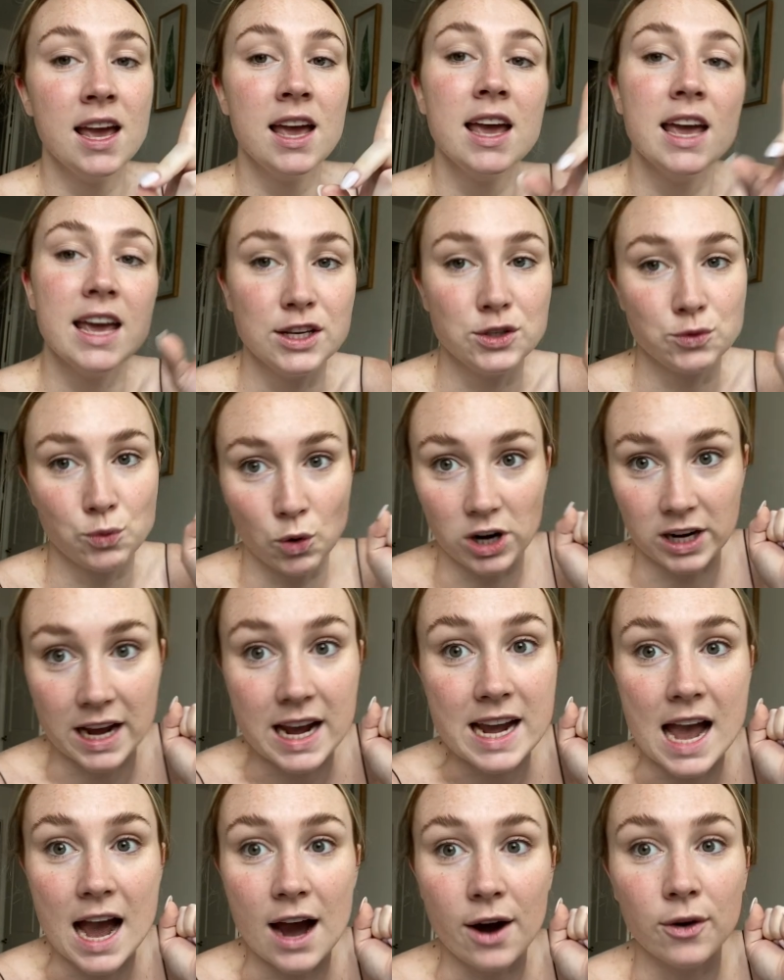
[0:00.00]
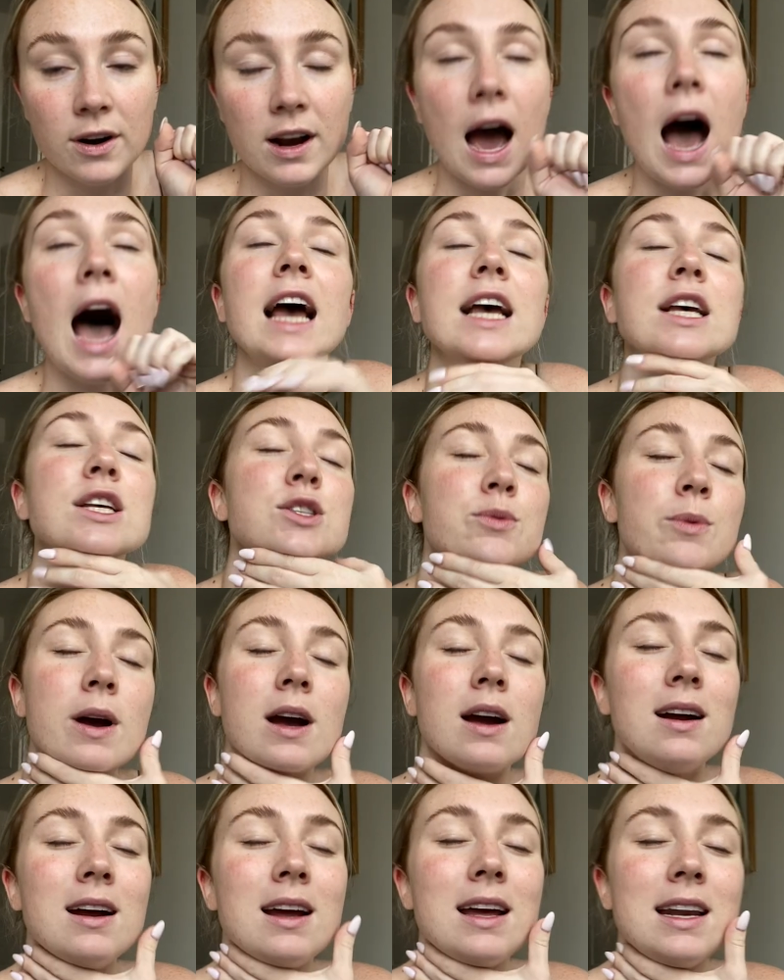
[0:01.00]
is working out. I
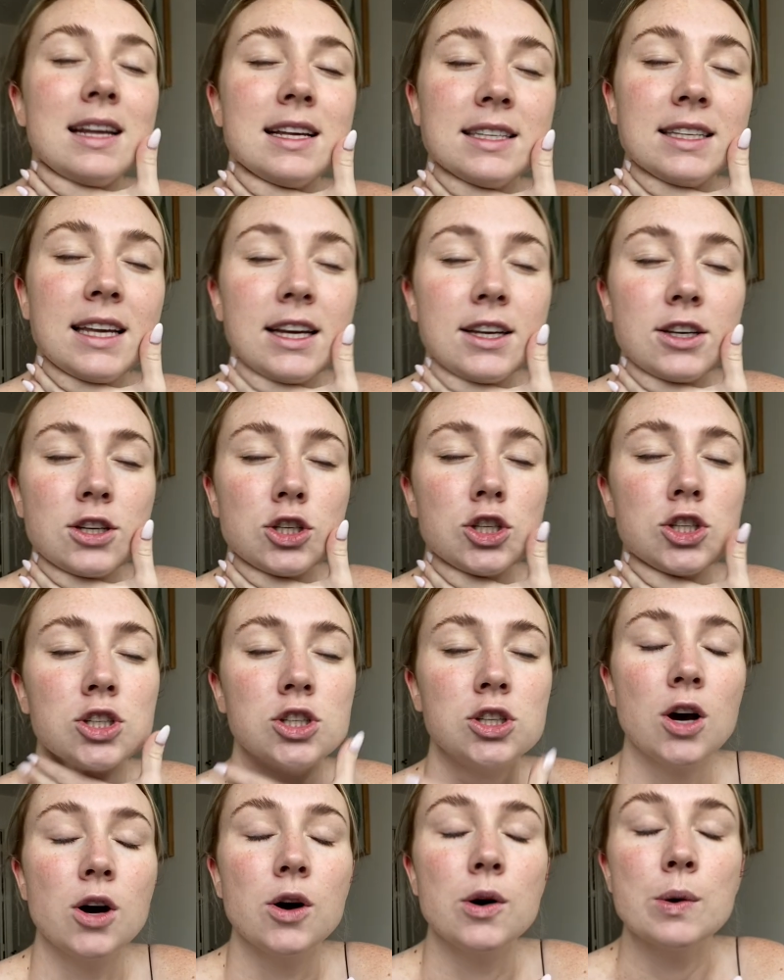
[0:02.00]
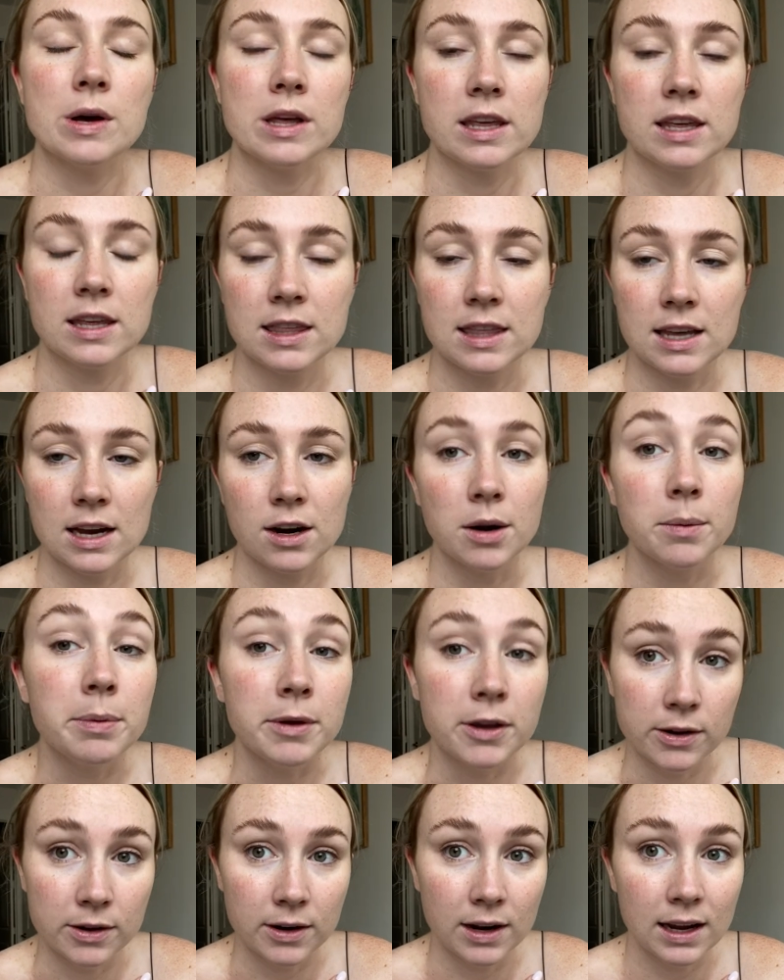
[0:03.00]
swear it is like so
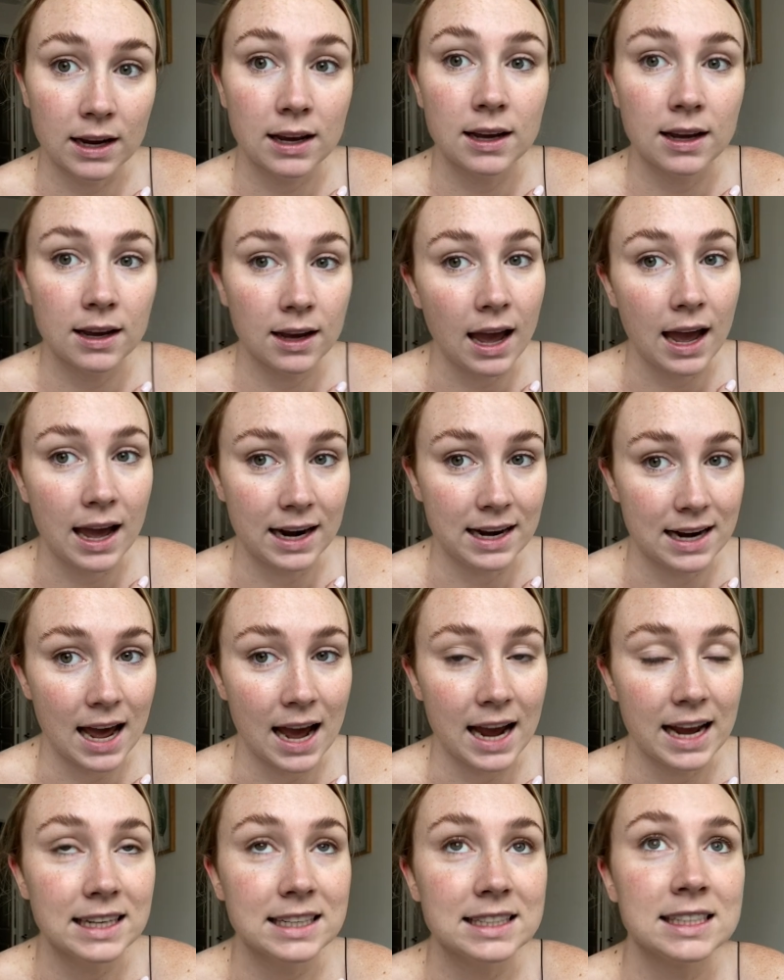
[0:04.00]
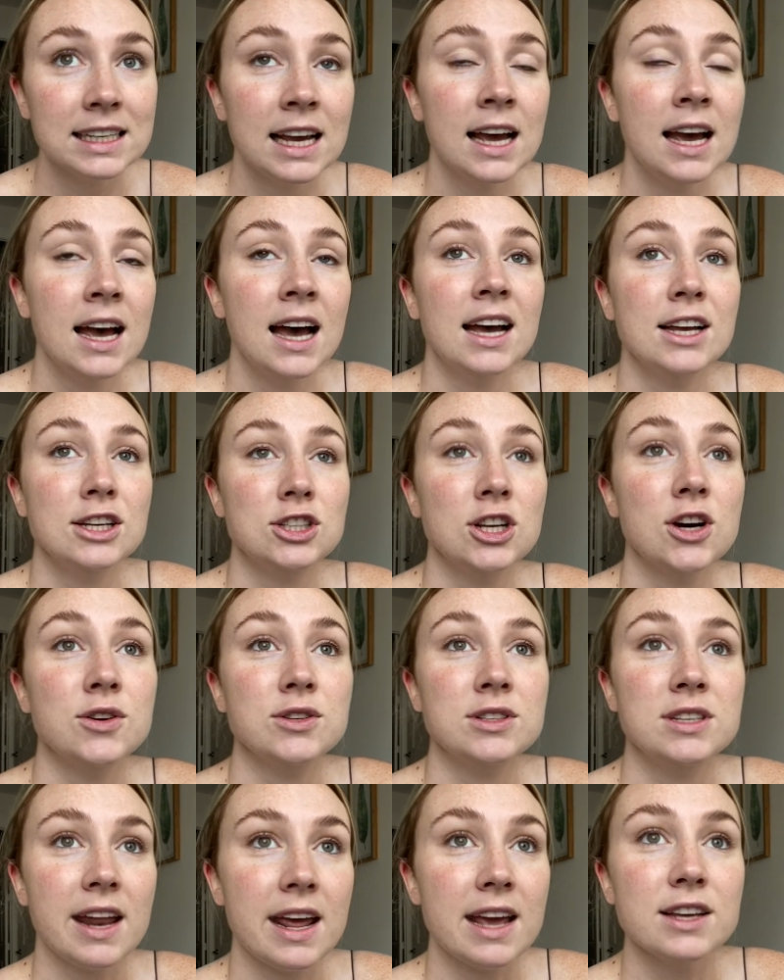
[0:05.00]
therapeutic and nice. So
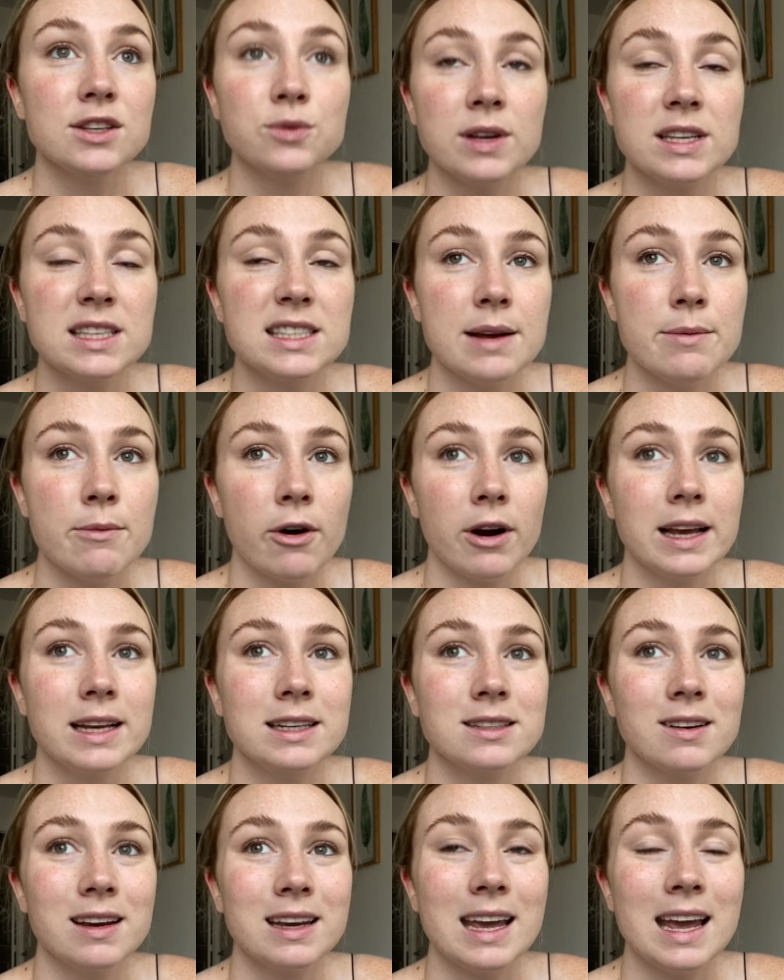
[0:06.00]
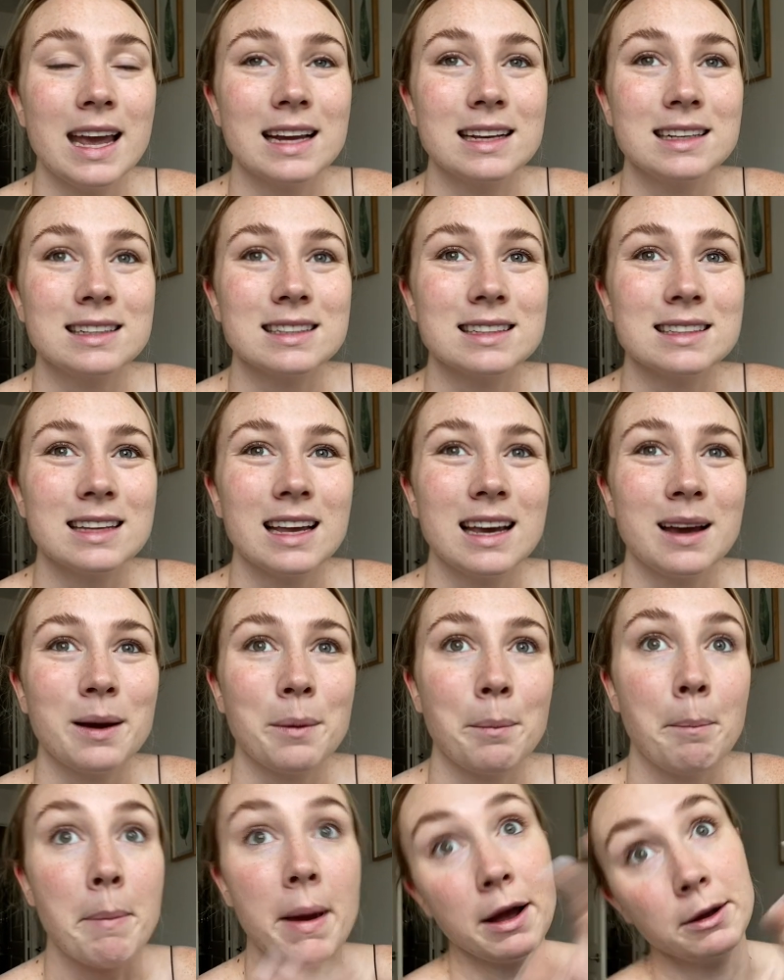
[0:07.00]
today is Wednesday morning, so I can't just
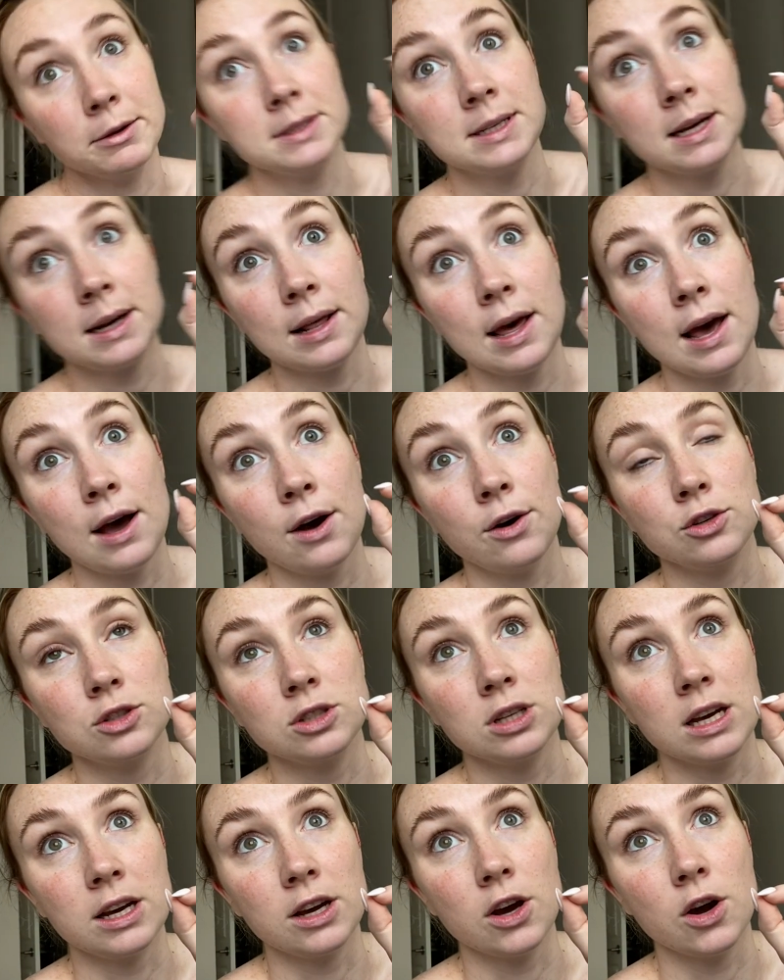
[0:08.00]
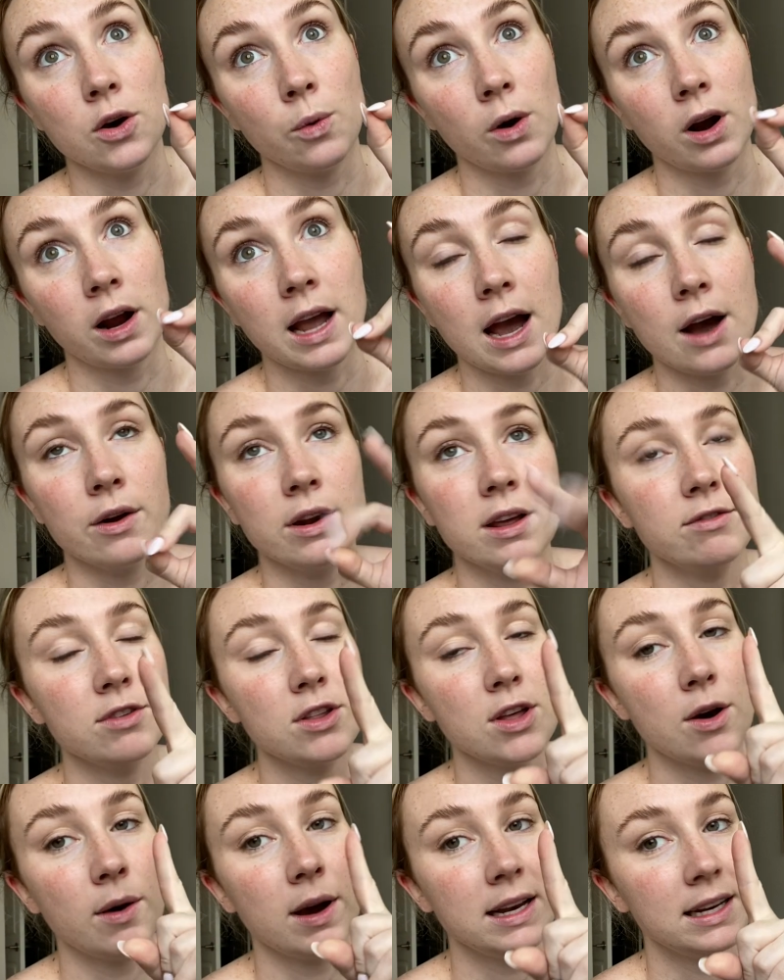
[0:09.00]
like bounce out of the house and go work out, even
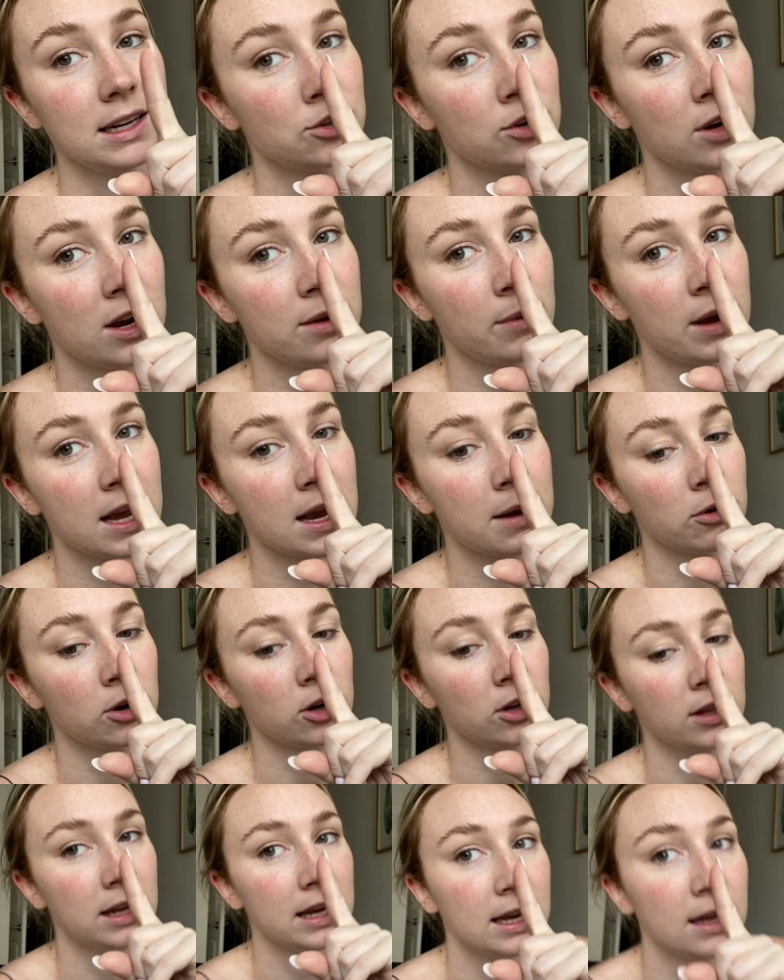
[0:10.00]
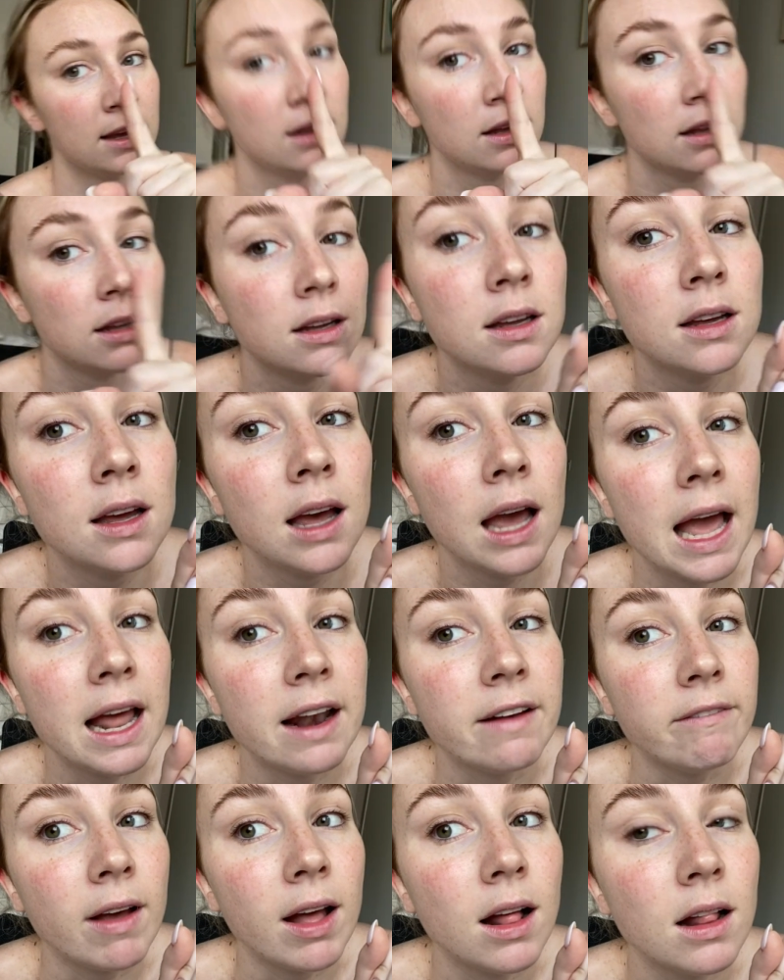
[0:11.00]
though I did try and wake up early
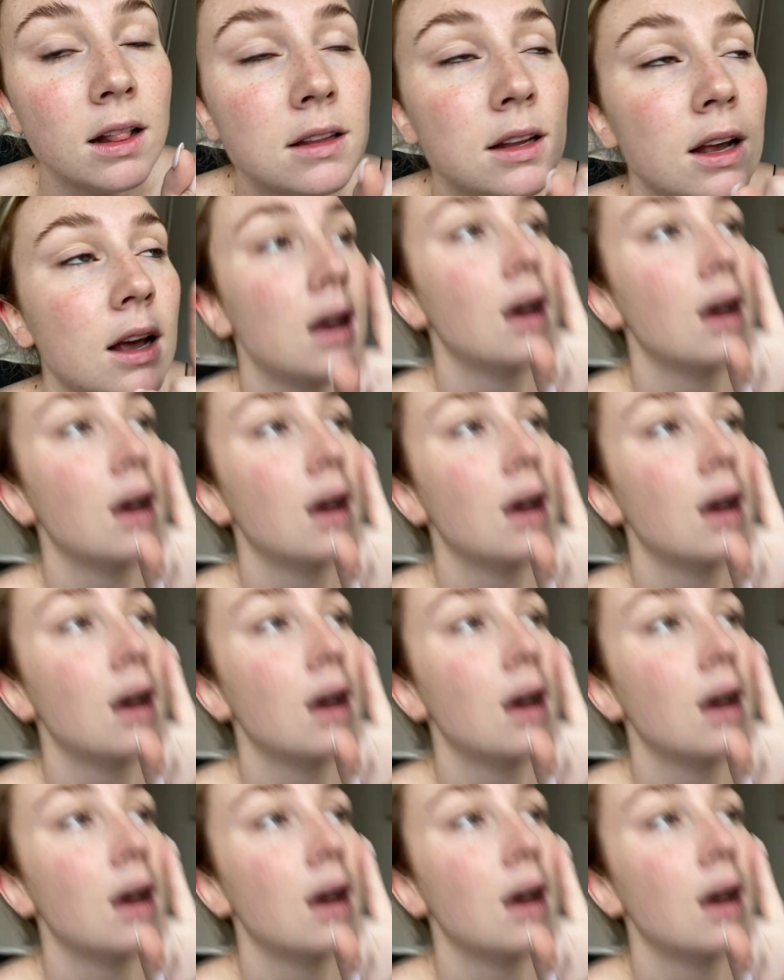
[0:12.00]
and failed.